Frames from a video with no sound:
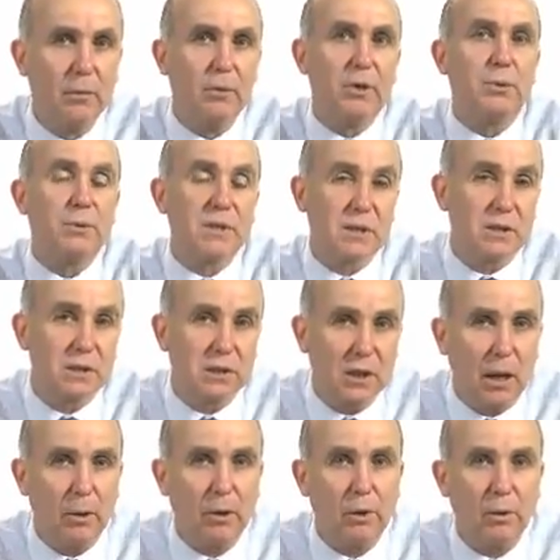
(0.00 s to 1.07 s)
which was a
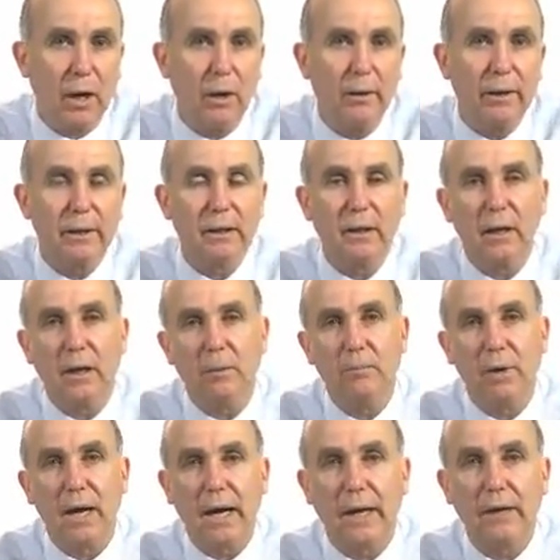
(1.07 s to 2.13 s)
slower growing
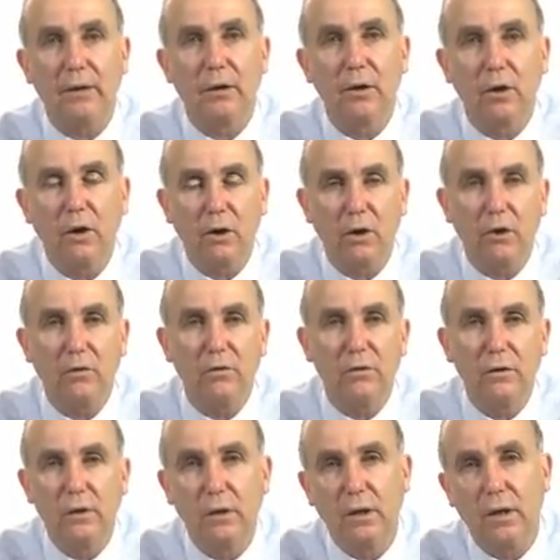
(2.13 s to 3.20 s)
part of
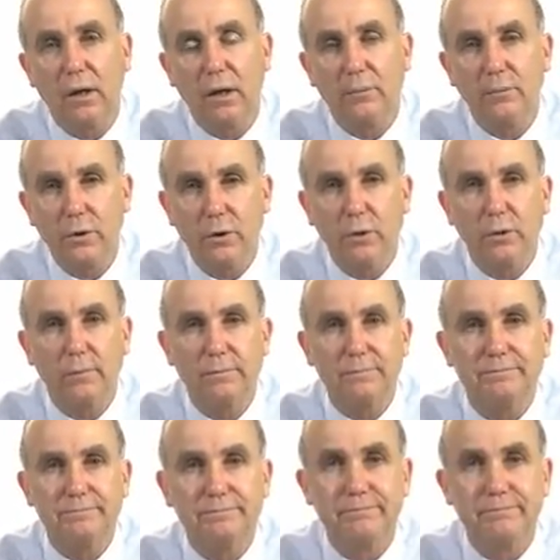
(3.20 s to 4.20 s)
Europe.